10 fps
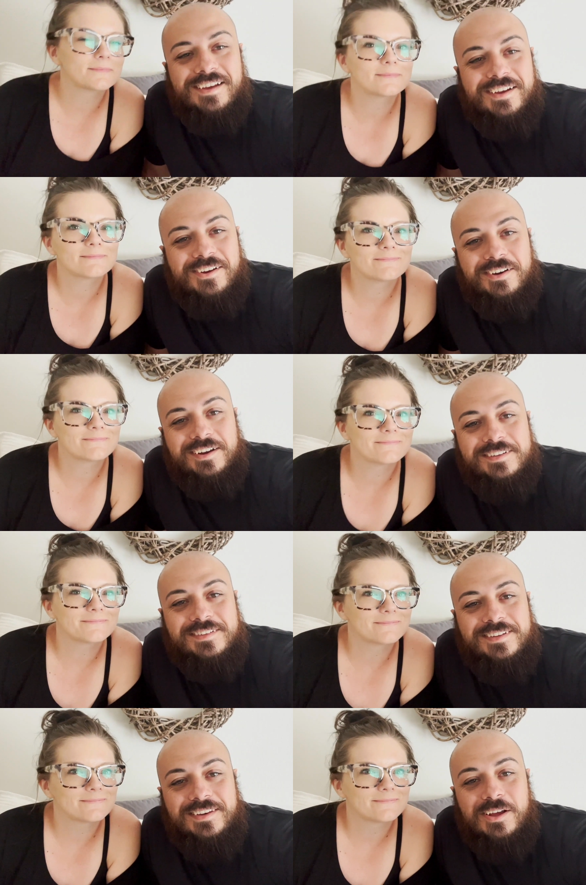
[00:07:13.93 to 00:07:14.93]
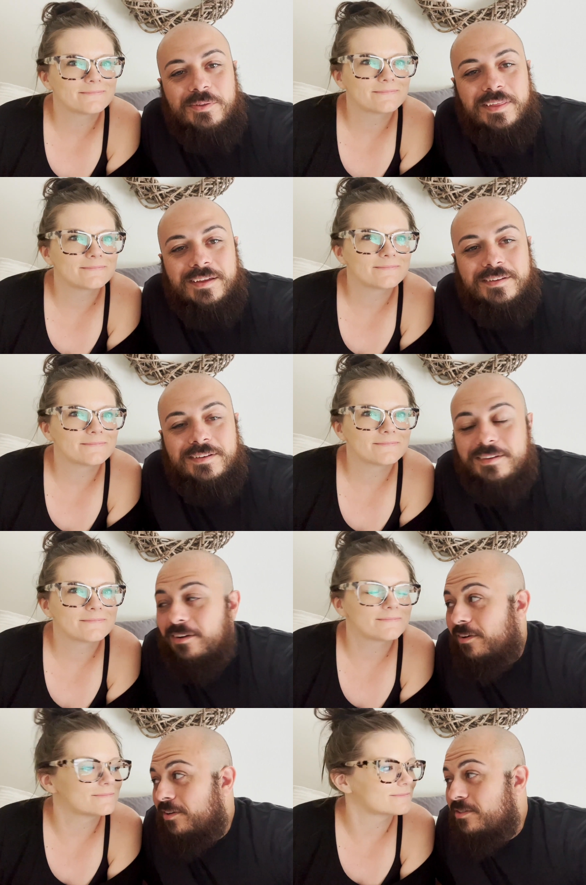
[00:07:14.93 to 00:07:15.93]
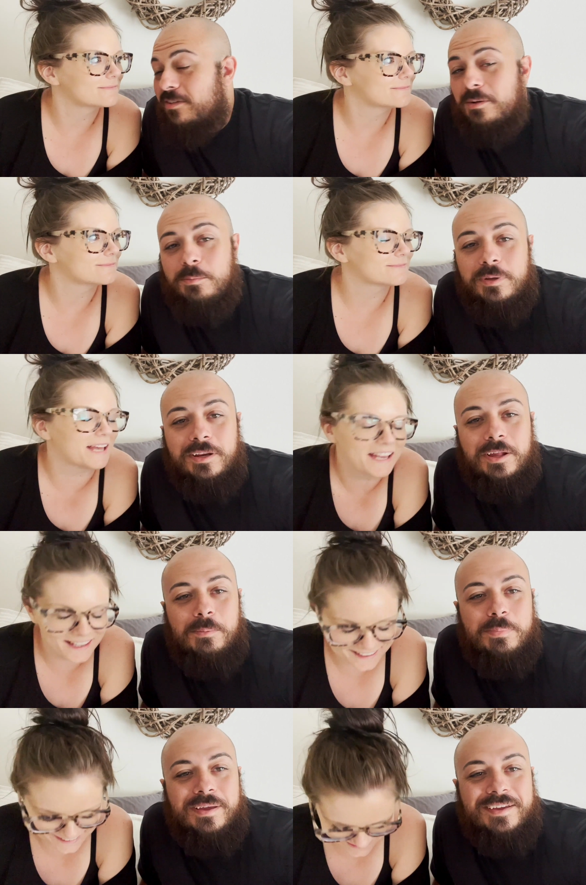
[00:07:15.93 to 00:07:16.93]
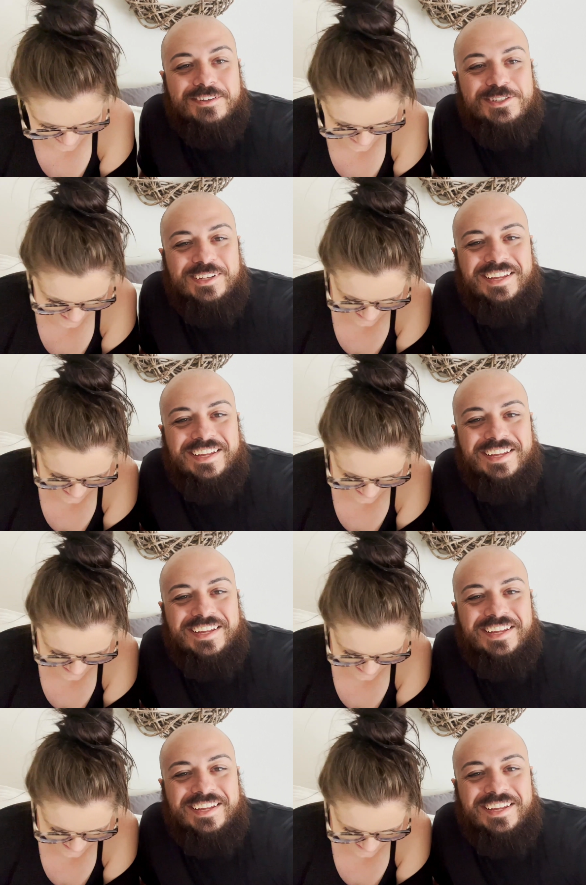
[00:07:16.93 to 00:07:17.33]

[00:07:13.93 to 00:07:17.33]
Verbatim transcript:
Speaker 1: All right, now that Ari's done beating up Paige,